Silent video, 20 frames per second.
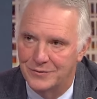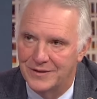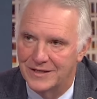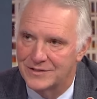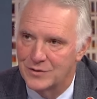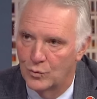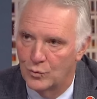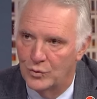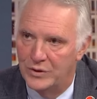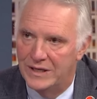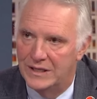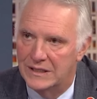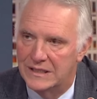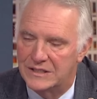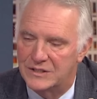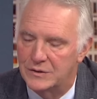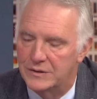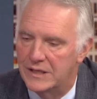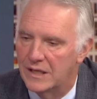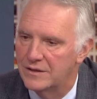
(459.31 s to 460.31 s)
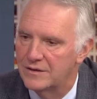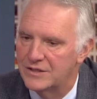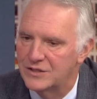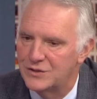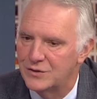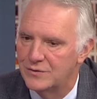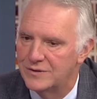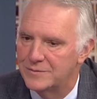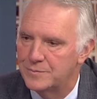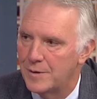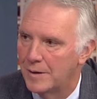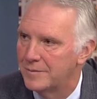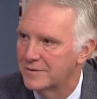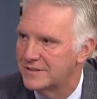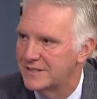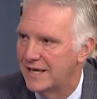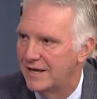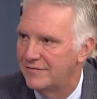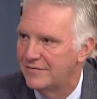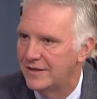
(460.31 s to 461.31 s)
That's a real issue. The other issue is public
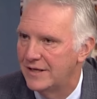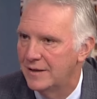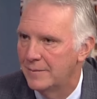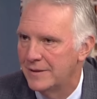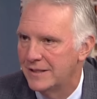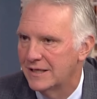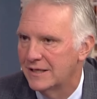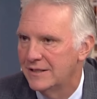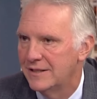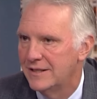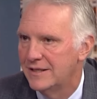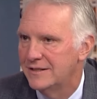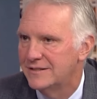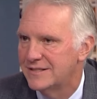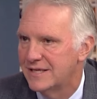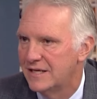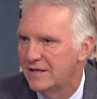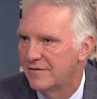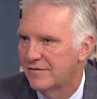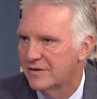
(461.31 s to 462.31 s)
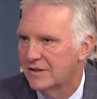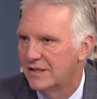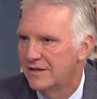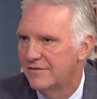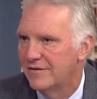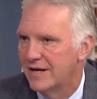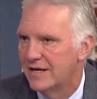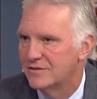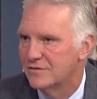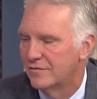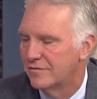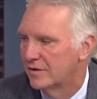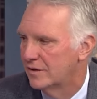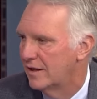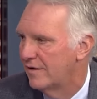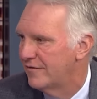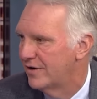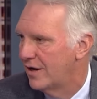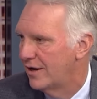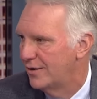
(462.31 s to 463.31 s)
safety. I mean, the, the city of Cleveland has over
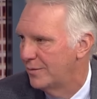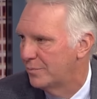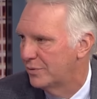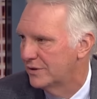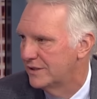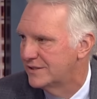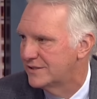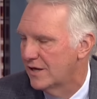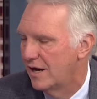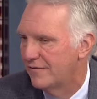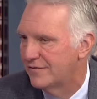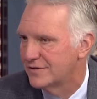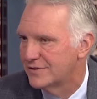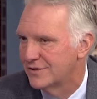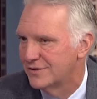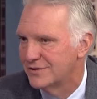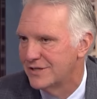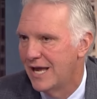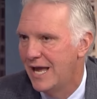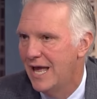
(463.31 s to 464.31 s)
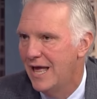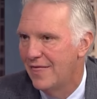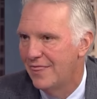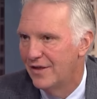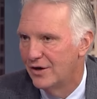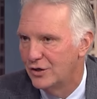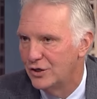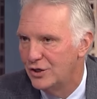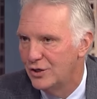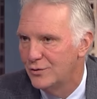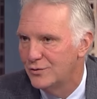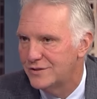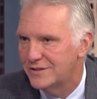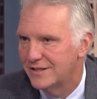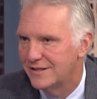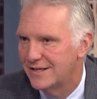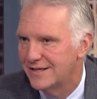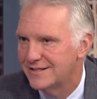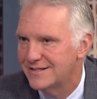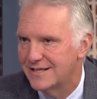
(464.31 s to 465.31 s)
1,100 police officers. They're used
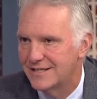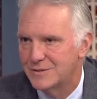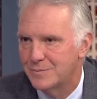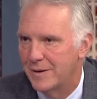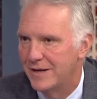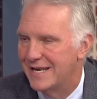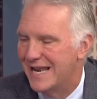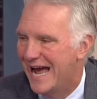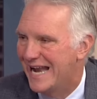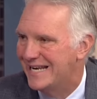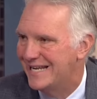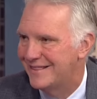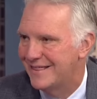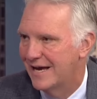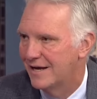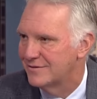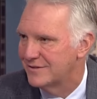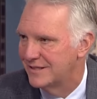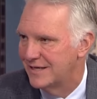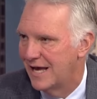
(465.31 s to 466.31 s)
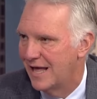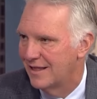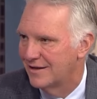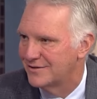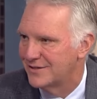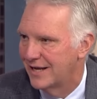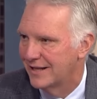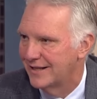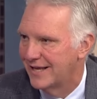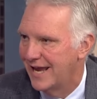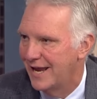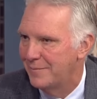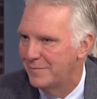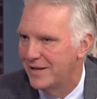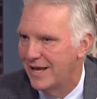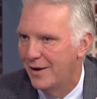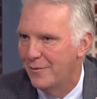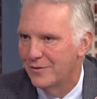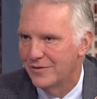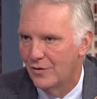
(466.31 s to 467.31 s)
to this. They spend $90,000 on game
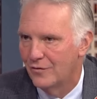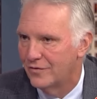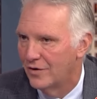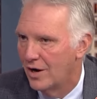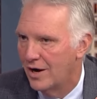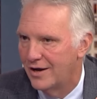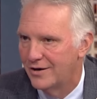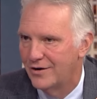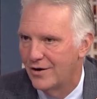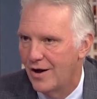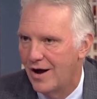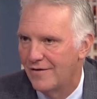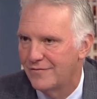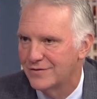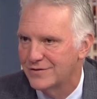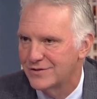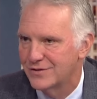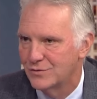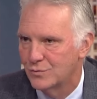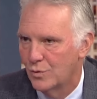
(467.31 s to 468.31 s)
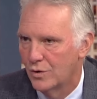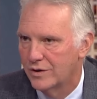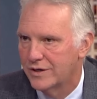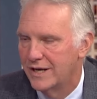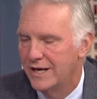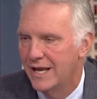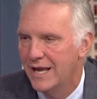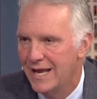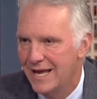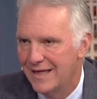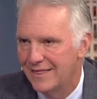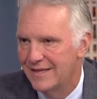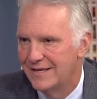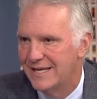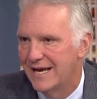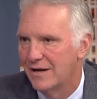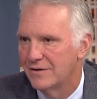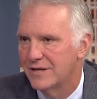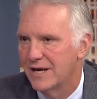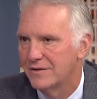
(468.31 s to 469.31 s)
day with over 100 officers working the
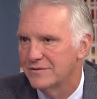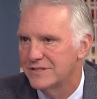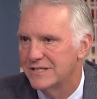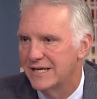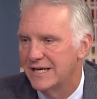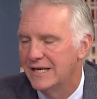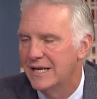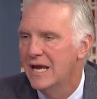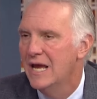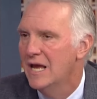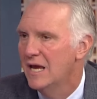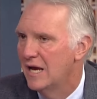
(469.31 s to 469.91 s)
downtown scene.